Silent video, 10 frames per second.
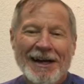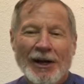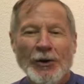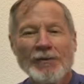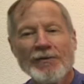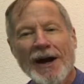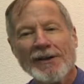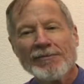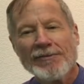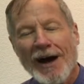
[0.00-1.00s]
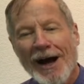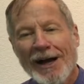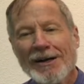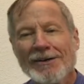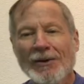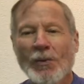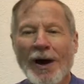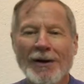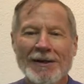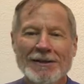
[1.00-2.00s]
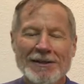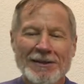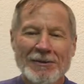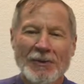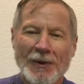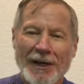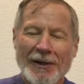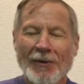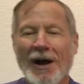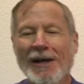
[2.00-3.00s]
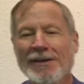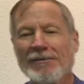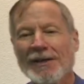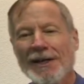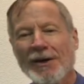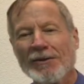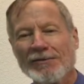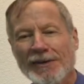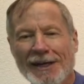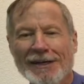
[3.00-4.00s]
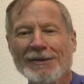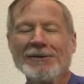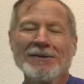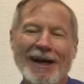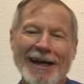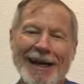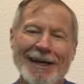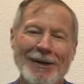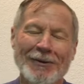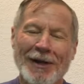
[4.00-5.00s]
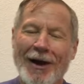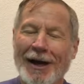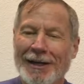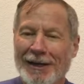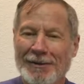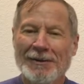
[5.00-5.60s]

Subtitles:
Couldn't find the file, the wireless isn't working right, the video fails, I can't hear the audio.